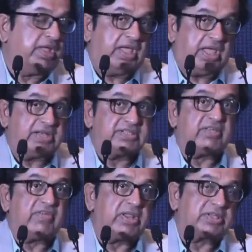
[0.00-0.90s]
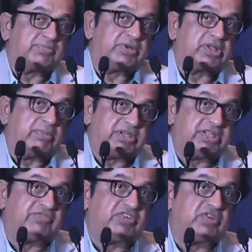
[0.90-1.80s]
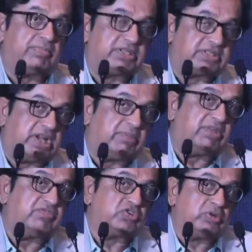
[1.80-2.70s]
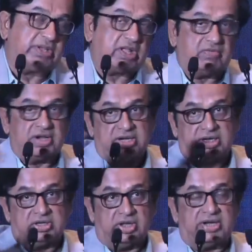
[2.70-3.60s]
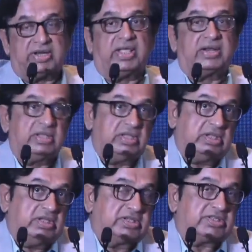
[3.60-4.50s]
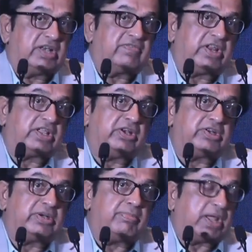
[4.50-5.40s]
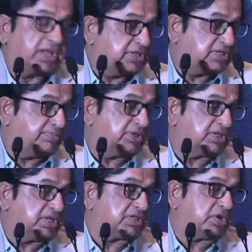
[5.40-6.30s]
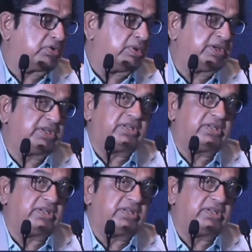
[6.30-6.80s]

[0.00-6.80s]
and 7 expert committees which are prescribing, which will be governing the entire self-regulatory mechanism, which is SRO committee,